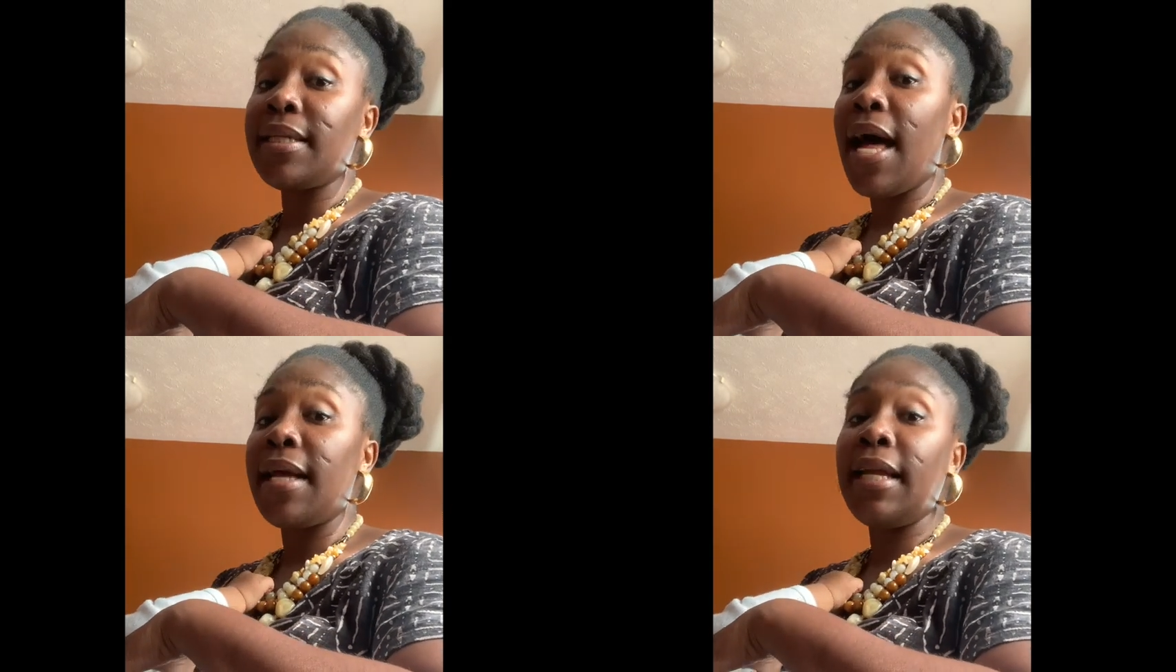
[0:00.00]

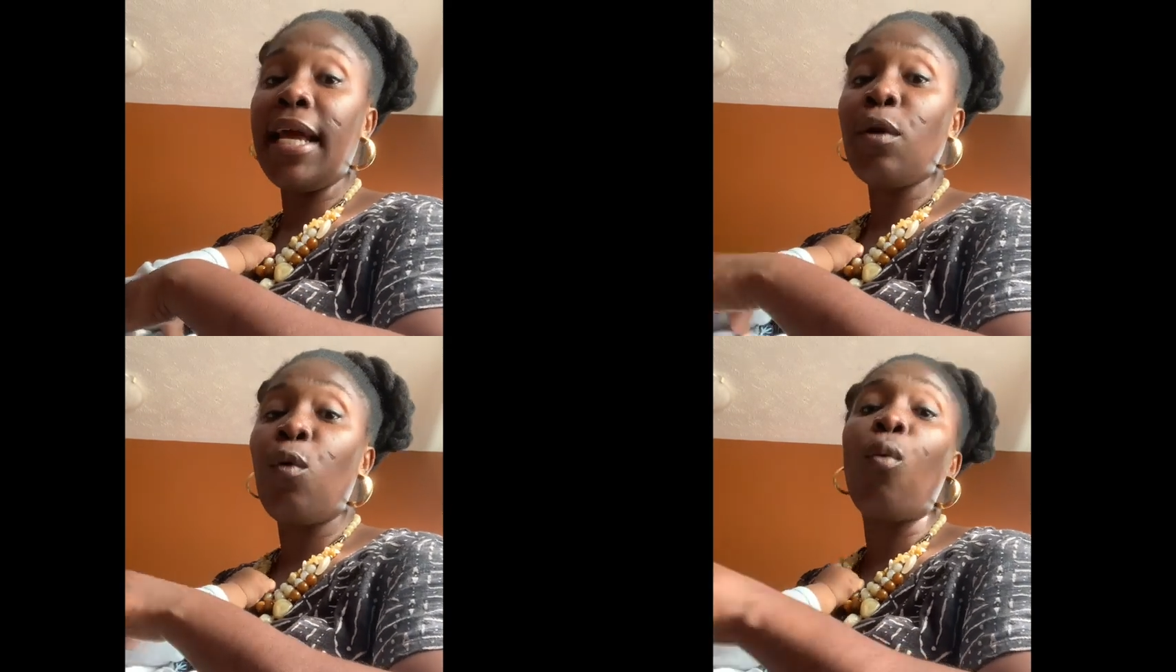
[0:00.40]
and
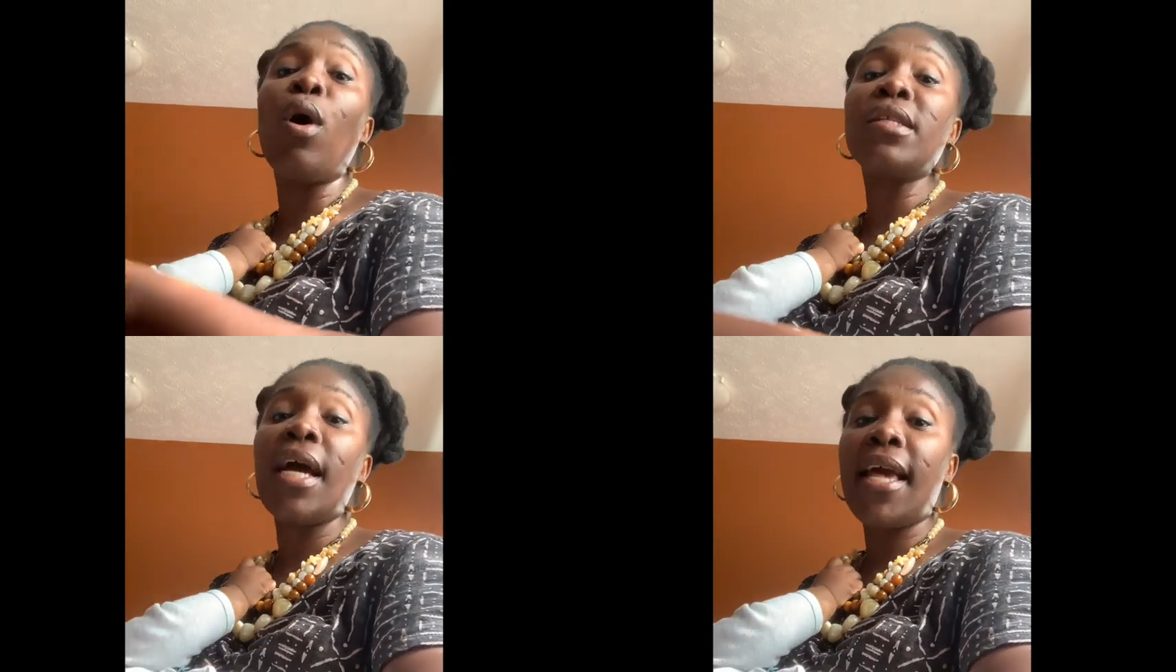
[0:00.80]
Leighton
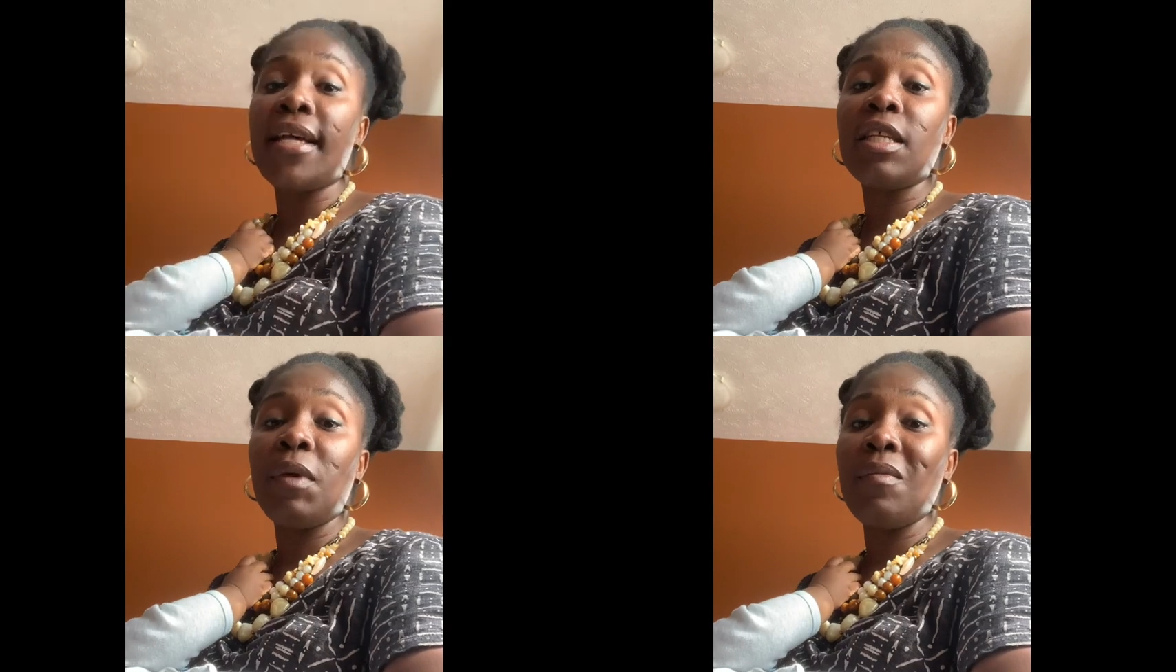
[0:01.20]
was a
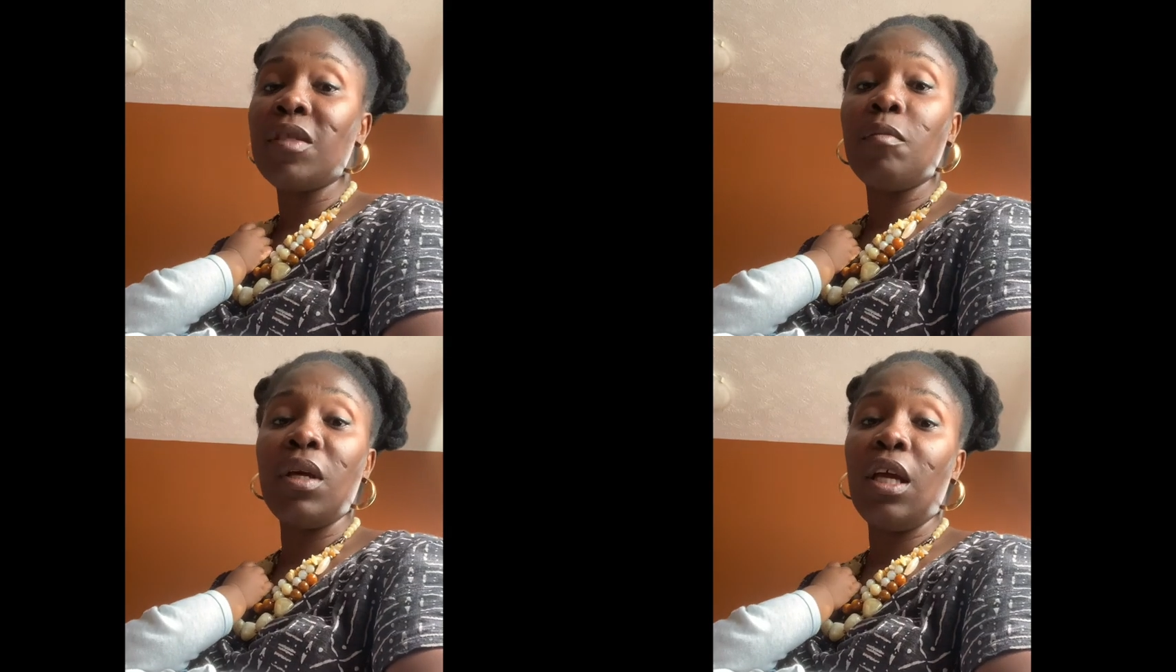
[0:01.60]
gassy baby
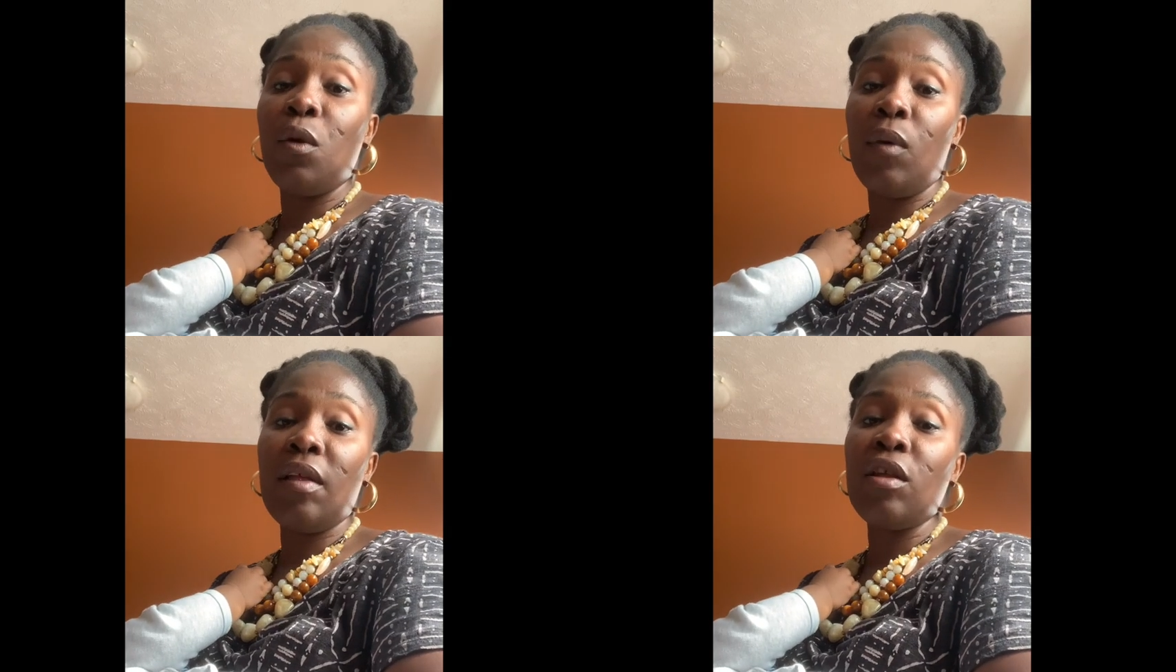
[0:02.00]
to begin
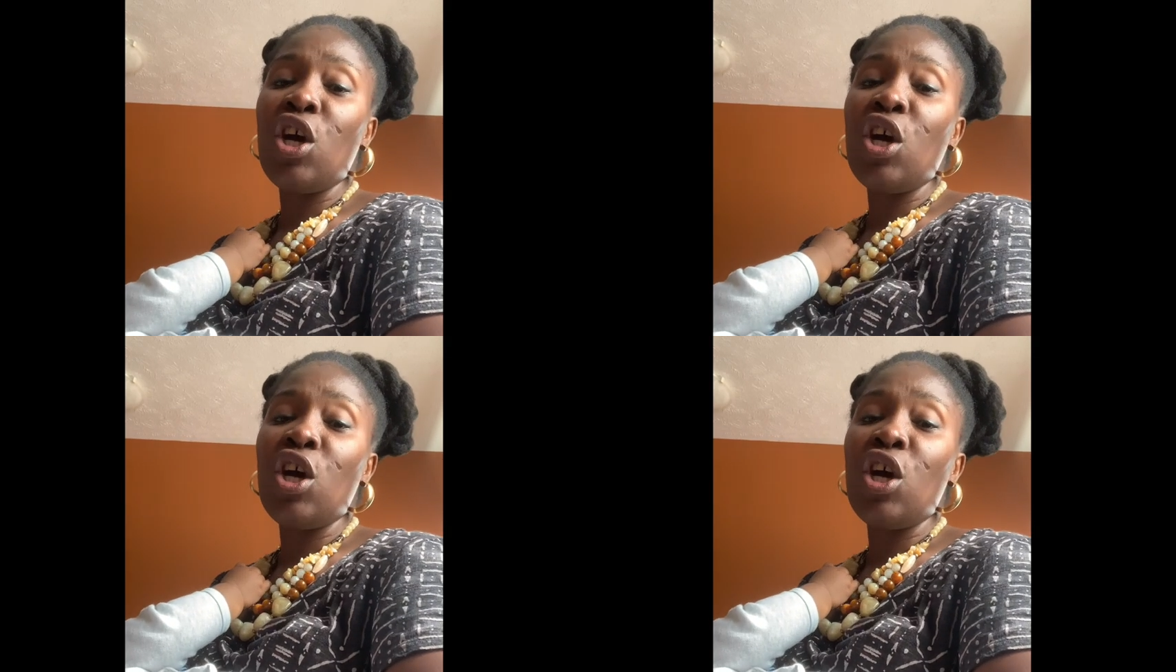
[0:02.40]
with,